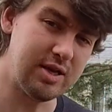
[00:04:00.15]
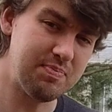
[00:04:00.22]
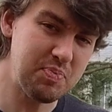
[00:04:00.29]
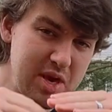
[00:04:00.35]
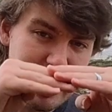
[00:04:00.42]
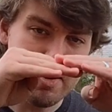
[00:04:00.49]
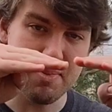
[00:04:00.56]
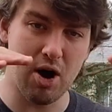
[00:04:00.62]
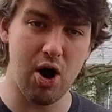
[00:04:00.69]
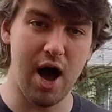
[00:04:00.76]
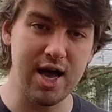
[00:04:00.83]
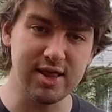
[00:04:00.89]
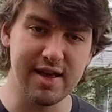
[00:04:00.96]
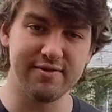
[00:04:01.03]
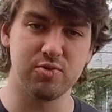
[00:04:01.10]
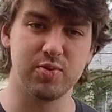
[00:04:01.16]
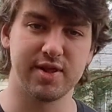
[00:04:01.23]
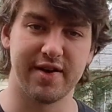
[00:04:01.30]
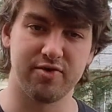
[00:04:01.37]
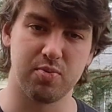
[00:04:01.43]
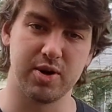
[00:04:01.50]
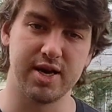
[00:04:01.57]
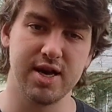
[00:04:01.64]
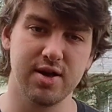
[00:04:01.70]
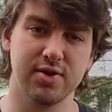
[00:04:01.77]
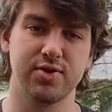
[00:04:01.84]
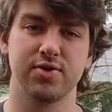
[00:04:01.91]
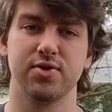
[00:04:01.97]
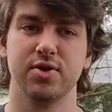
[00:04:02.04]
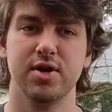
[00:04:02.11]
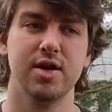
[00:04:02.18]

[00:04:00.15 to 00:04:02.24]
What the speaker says: being about eye level with everybody else,